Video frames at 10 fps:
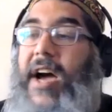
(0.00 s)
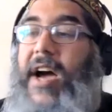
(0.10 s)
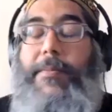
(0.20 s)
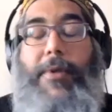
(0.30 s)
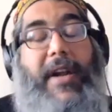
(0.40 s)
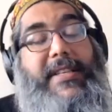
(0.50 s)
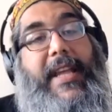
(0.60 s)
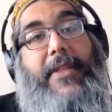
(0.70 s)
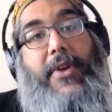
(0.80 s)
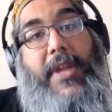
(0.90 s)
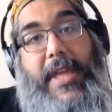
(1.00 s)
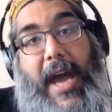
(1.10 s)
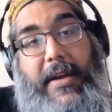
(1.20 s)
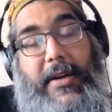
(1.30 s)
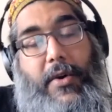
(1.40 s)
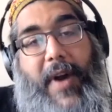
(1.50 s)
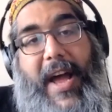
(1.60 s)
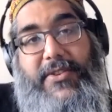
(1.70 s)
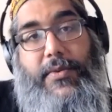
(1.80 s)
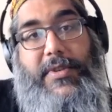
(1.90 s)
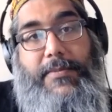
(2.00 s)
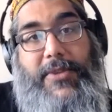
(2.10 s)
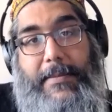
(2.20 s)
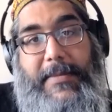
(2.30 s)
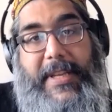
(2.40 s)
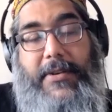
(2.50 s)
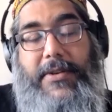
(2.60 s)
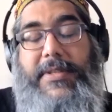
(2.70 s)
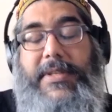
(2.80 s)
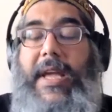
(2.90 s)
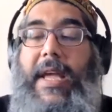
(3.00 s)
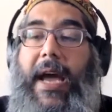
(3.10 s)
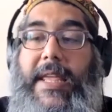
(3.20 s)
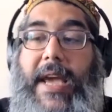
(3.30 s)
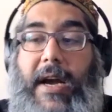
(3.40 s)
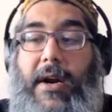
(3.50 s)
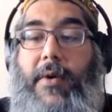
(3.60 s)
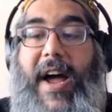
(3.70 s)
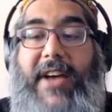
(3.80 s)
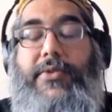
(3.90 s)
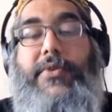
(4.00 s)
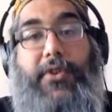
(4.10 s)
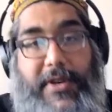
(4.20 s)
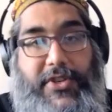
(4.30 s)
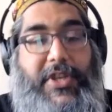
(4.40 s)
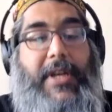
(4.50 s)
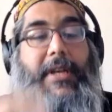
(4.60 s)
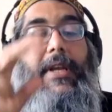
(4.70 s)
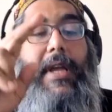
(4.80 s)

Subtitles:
we brought together young grassroots Muslim leaders and young grassroots Christian.